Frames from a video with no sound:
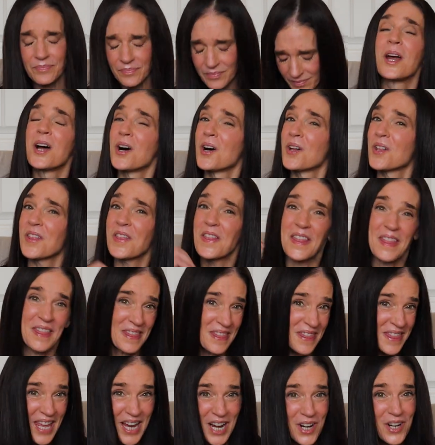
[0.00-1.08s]
Well,
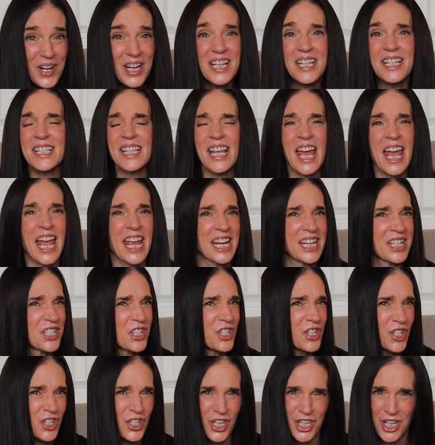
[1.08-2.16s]
there is a
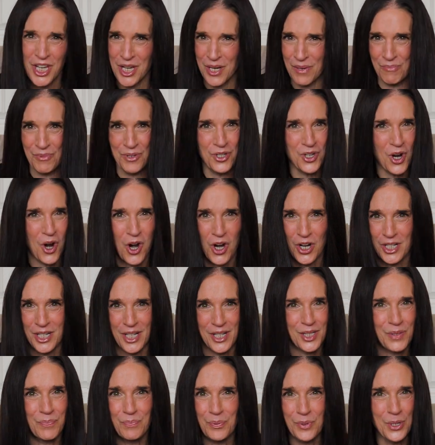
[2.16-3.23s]
deep
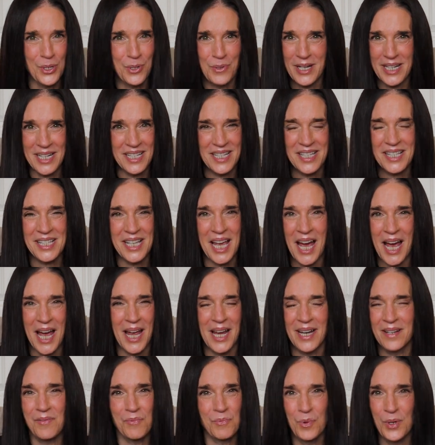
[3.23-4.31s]
darkness brewing
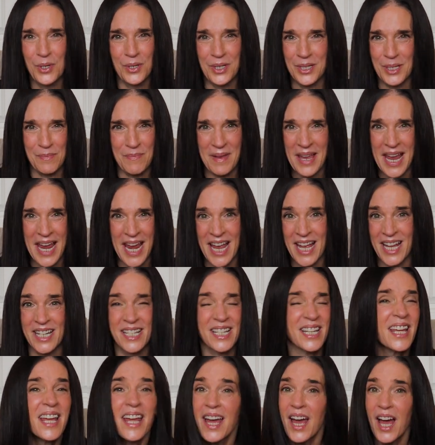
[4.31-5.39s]
inside William
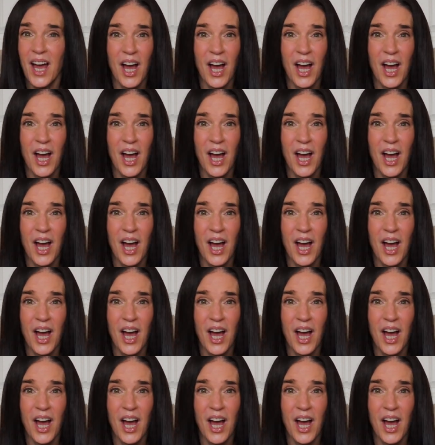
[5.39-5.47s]
Hand,